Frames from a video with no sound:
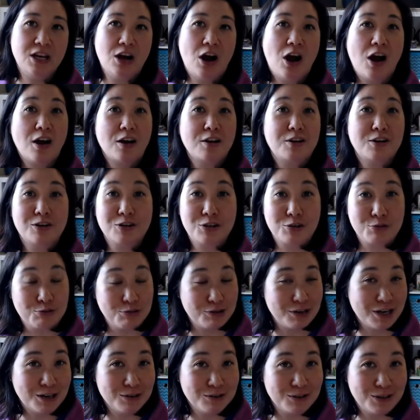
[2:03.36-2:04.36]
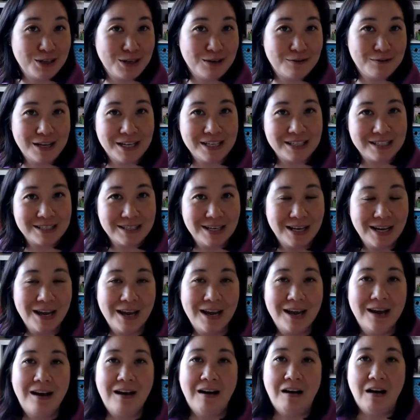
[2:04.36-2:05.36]
harder throughout the event.
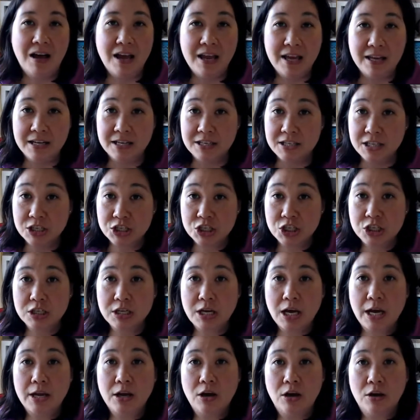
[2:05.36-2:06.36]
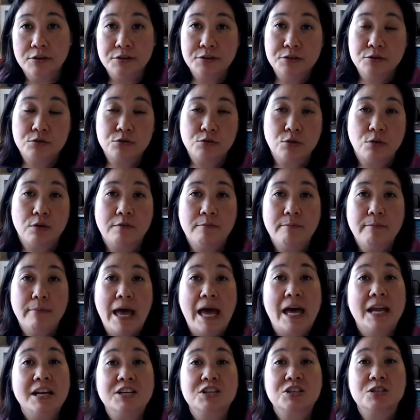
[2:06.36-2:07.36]
In addition, I also sort of
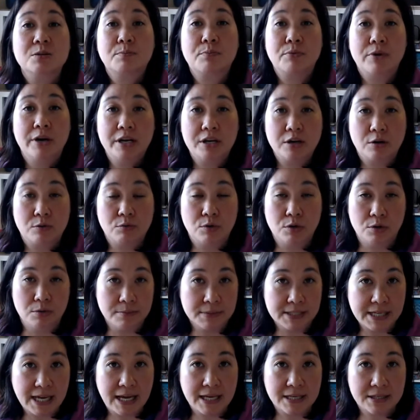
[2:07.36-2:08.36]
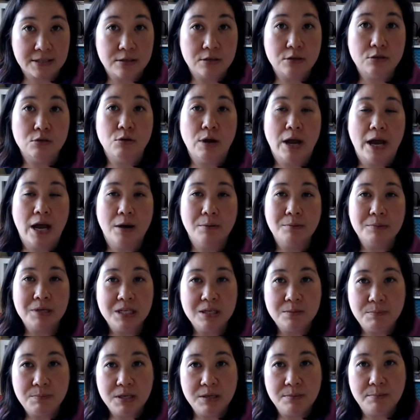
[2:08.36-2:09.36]
manage the breakout rooms as to how
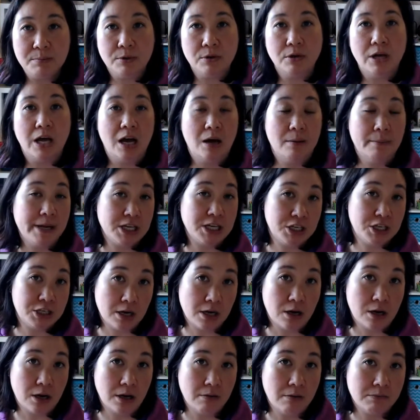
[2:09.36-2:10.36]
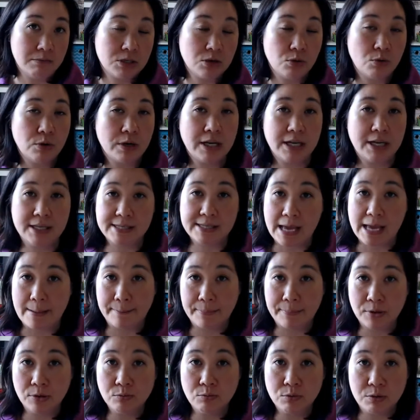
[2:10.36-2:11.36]
many people, how much time. So an
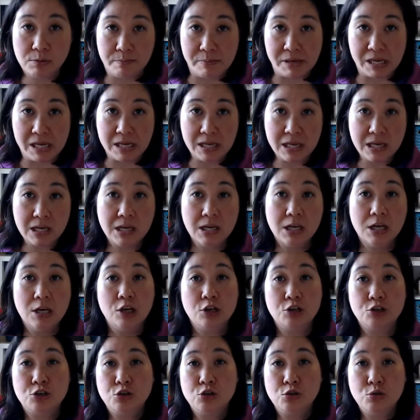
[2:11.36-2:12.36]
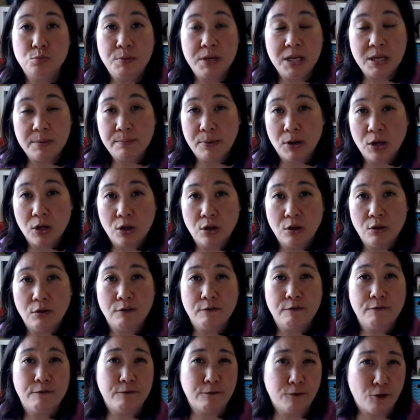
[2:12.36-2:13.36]
example would be 2
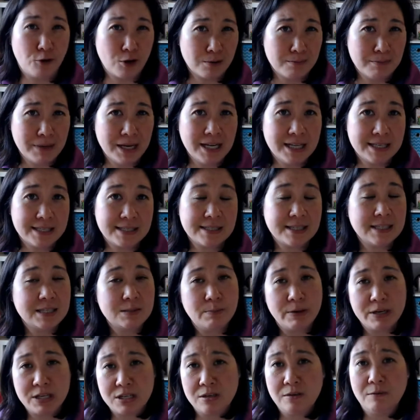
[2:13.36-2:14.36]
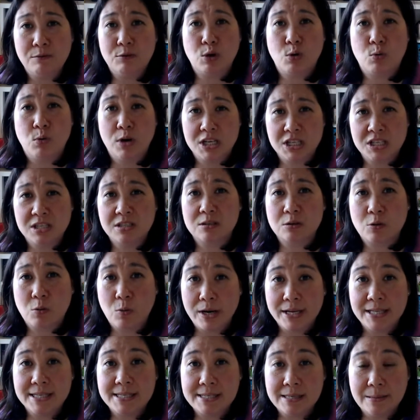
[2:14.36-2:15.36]
people, 4 minutes, especially if the question's
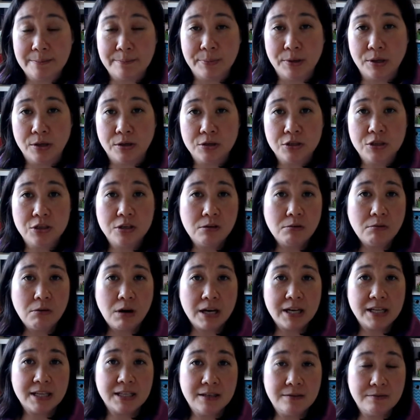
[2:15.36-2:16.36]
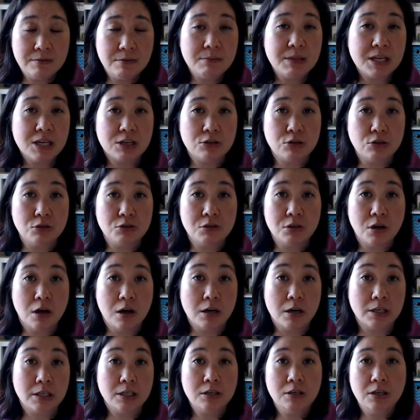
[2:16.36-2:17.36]
quite simple. You don't want to leave them there too
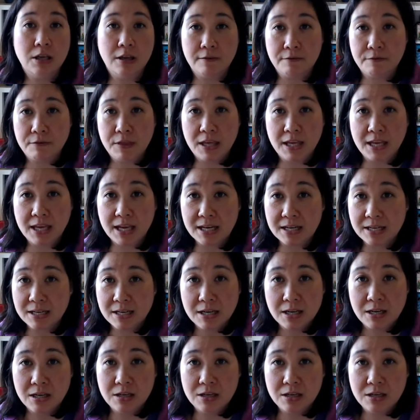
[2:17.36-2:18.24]
long. If they get,